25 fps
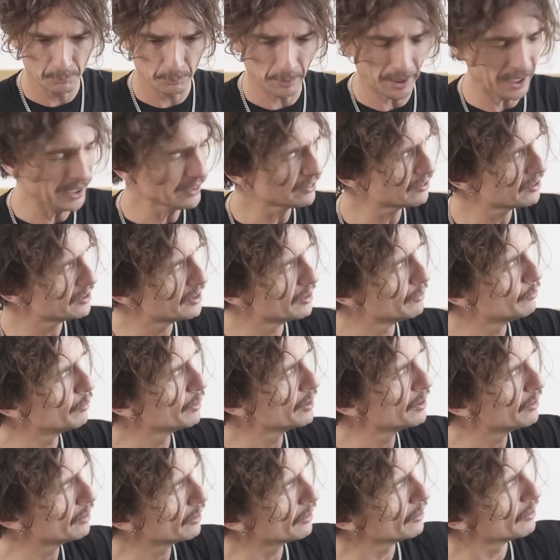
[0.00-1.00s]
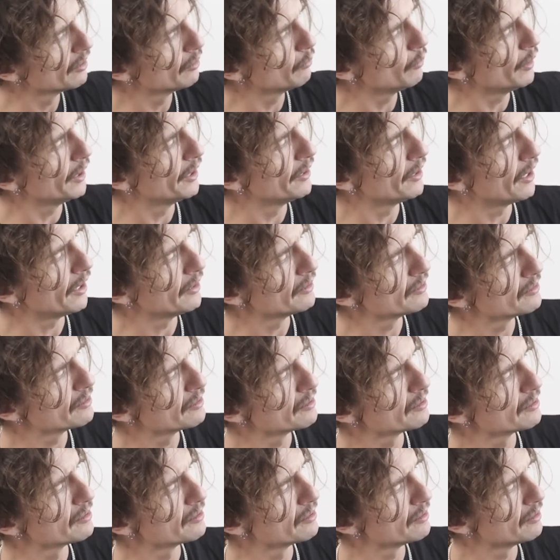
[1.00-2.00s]
Actually, when you look at the way that
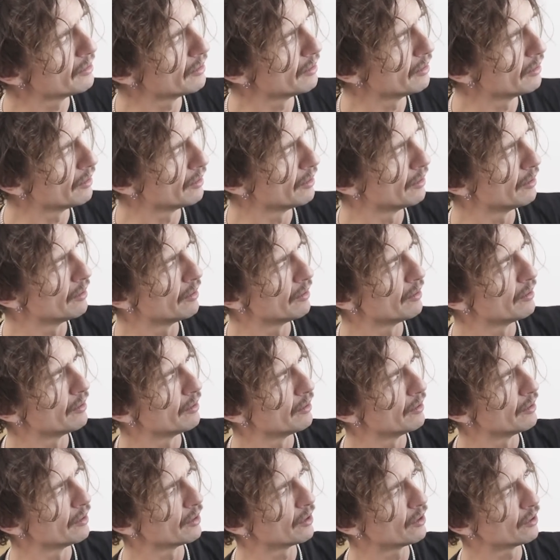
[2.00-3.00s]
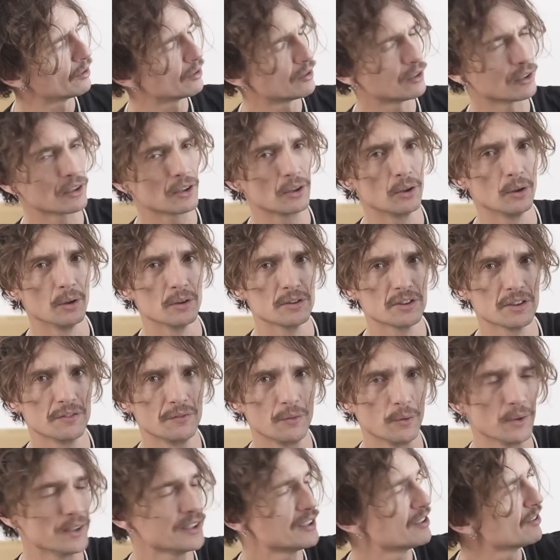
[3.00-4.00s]
the chords are
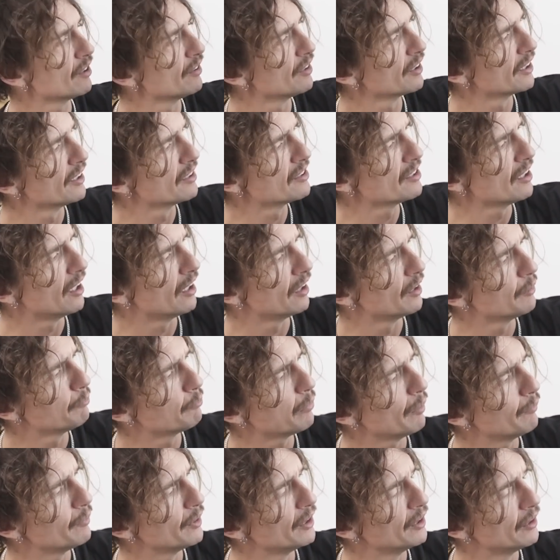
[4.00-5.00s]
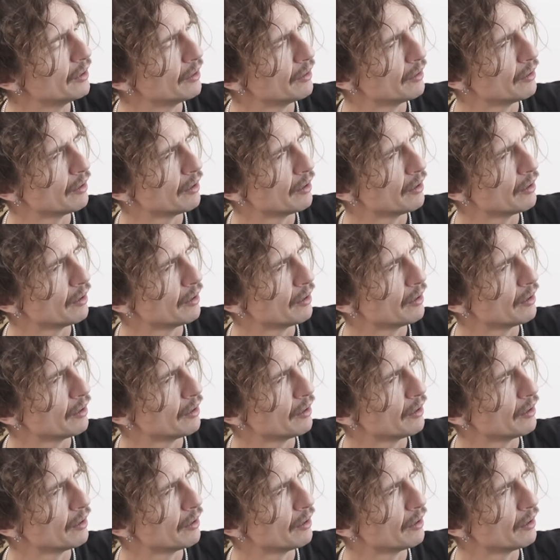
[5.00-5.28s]
voiced on the guitar, it probably...